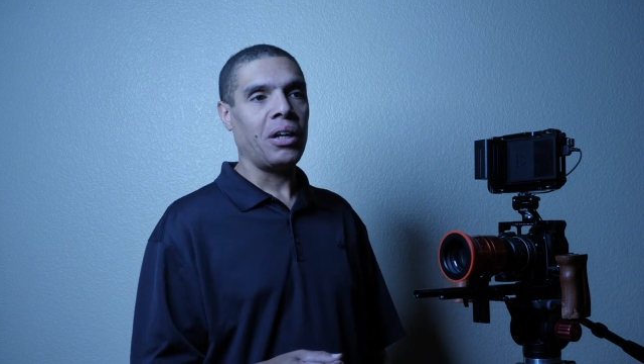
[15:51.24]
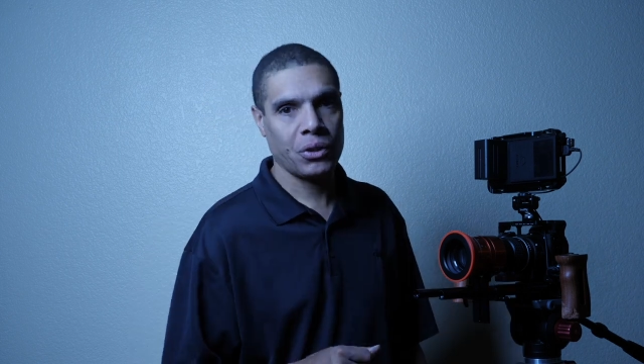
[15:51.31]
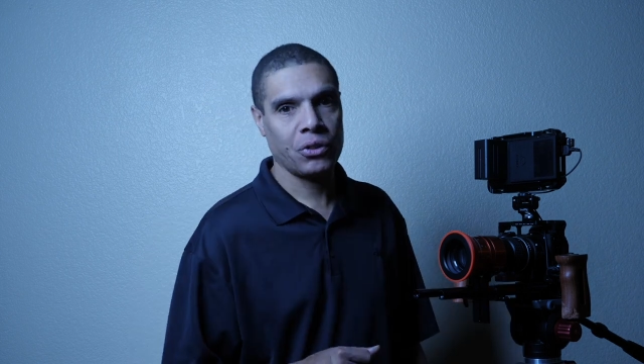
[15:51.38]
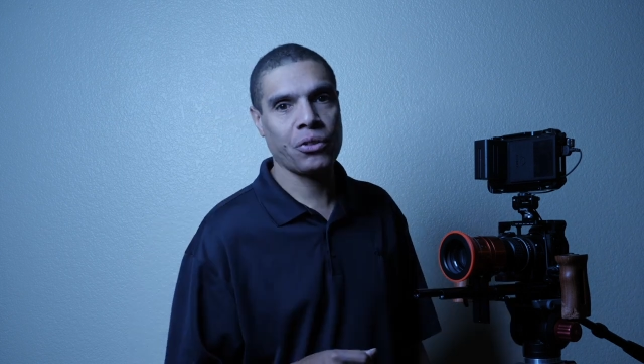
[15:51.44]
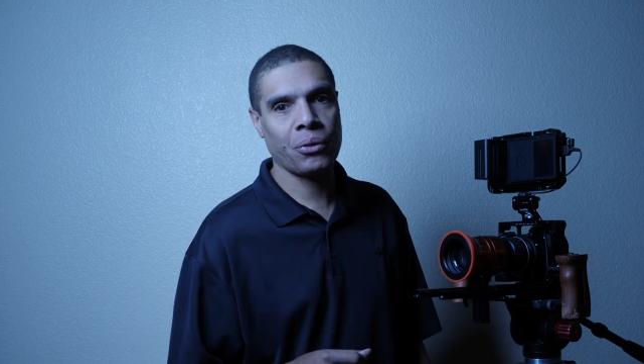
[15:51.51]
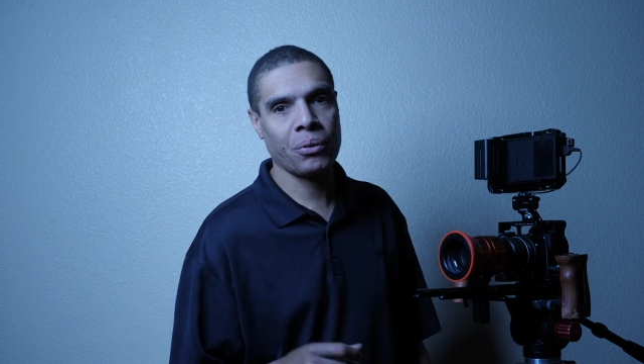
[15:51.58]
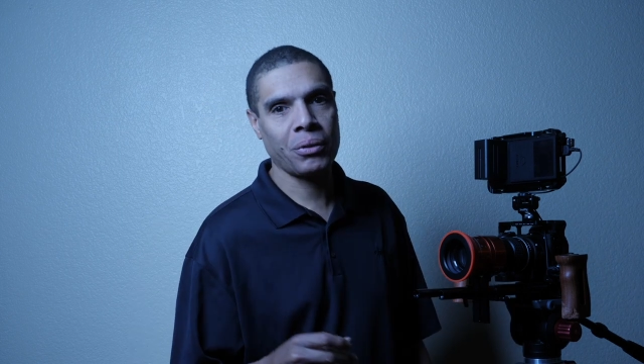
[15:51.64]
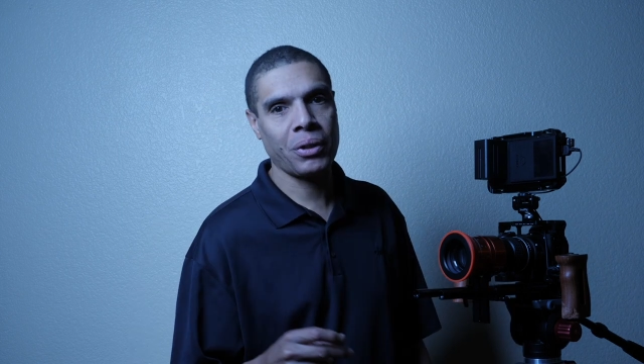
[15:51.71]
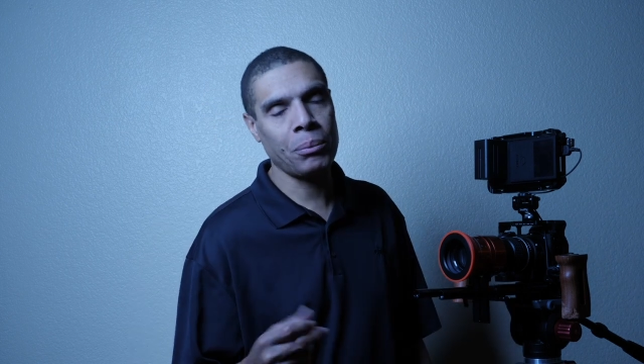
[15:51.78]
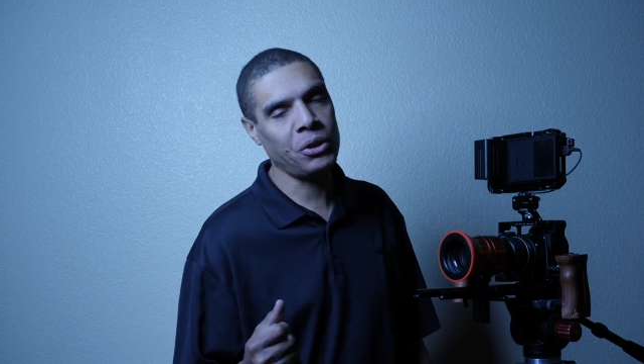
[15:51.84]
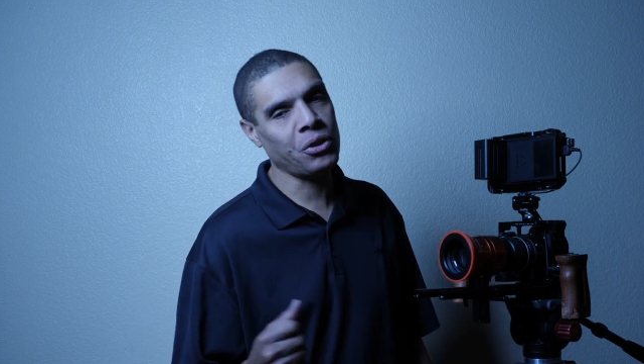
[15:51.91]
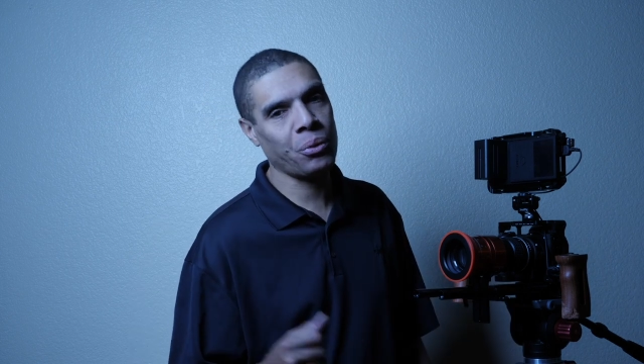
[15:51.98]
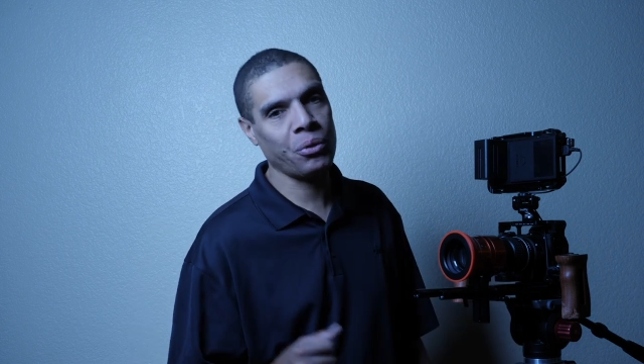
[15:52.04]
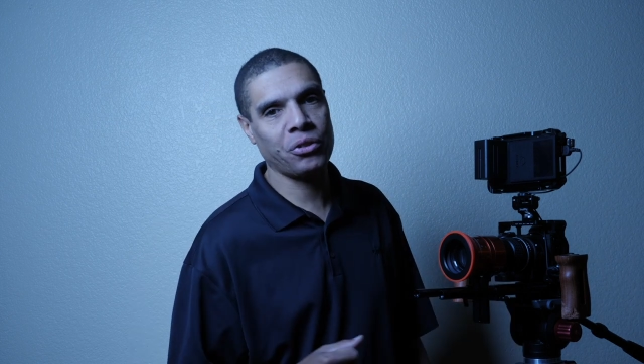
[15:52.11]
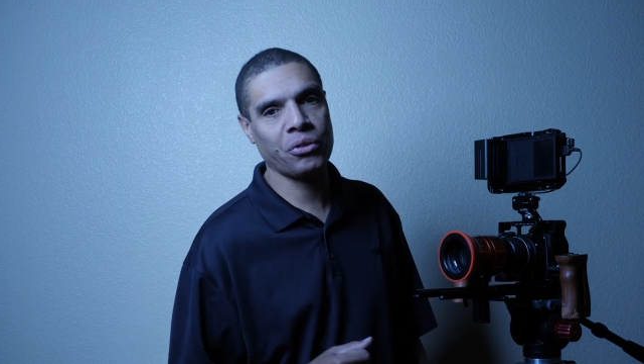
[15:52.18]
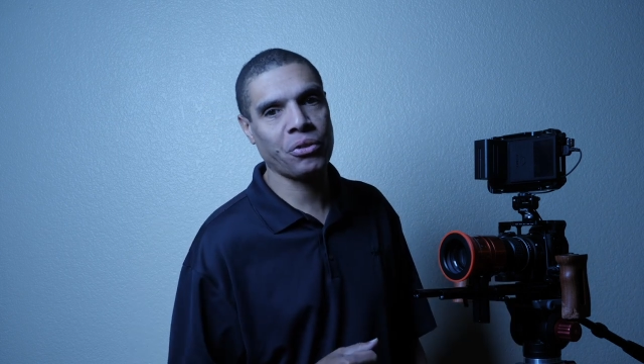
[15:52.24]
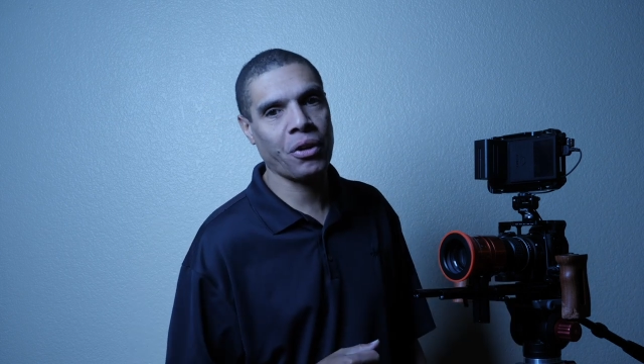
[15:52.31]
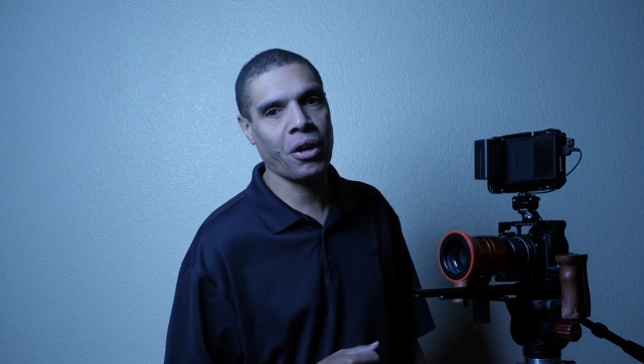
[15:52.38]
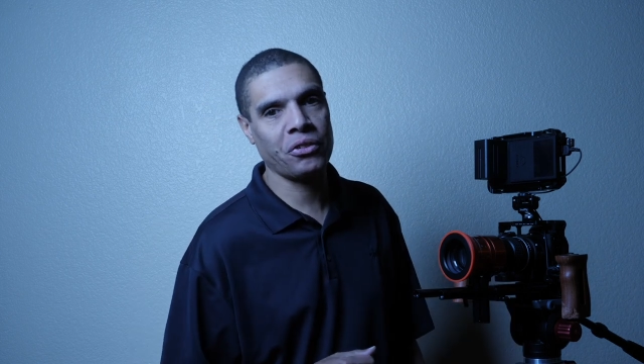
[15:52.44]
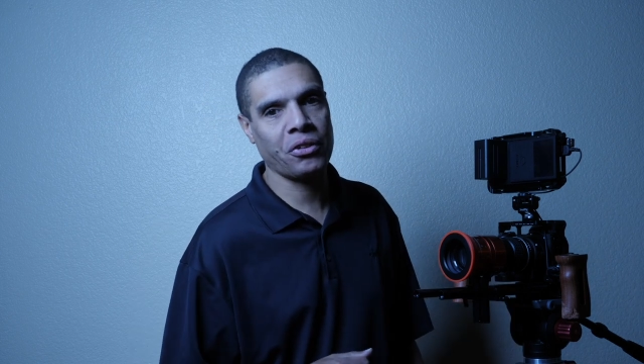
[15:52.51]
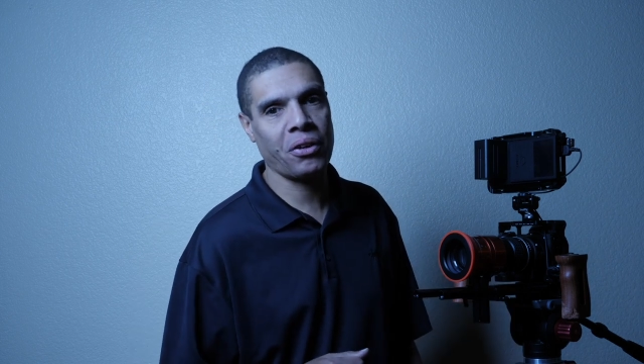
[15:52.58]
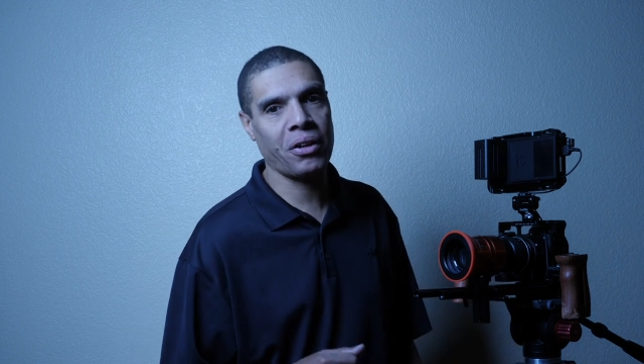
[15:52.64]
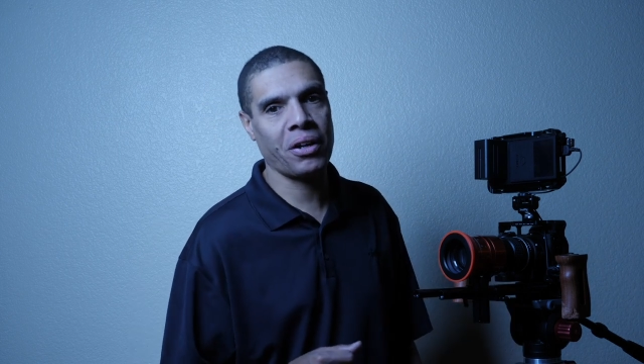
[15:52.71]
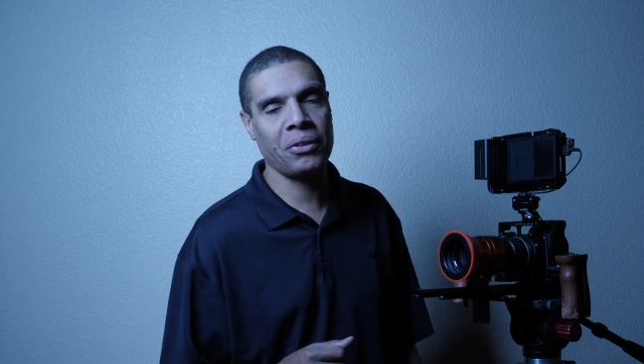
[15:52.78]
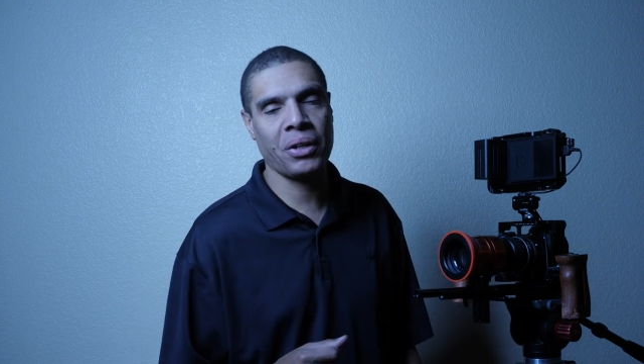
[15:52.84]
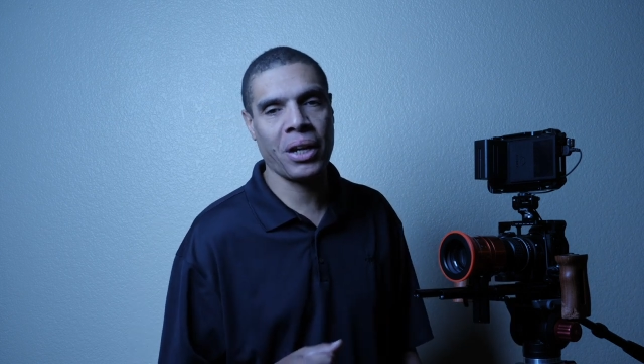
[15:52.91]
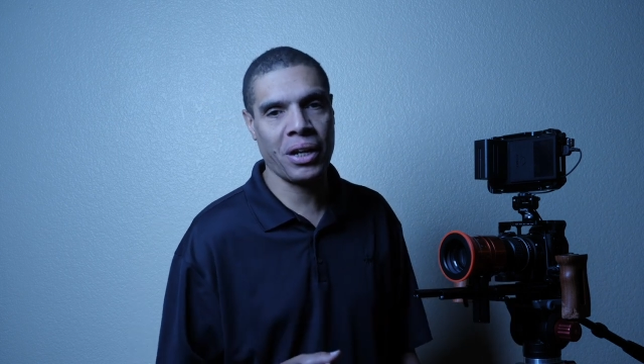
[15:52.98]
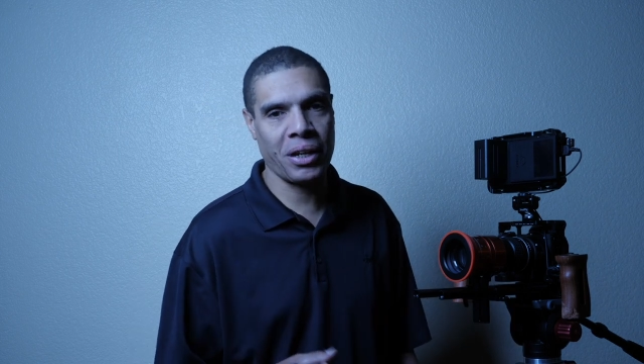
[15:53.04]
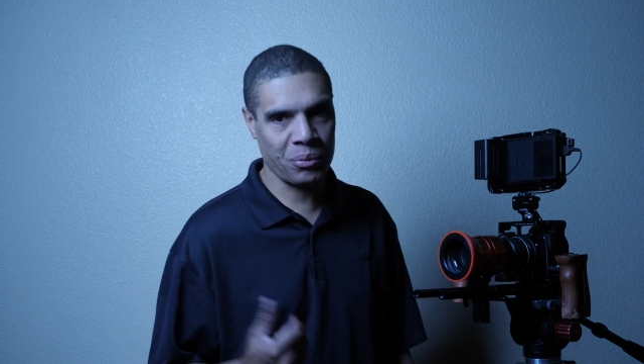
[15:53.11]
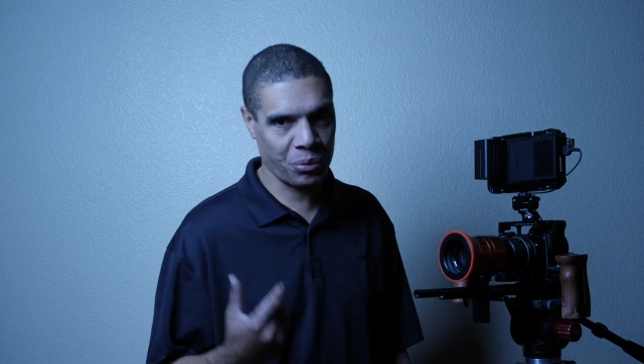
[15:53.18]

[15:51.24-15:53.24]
So let me know what your thoughts are on that,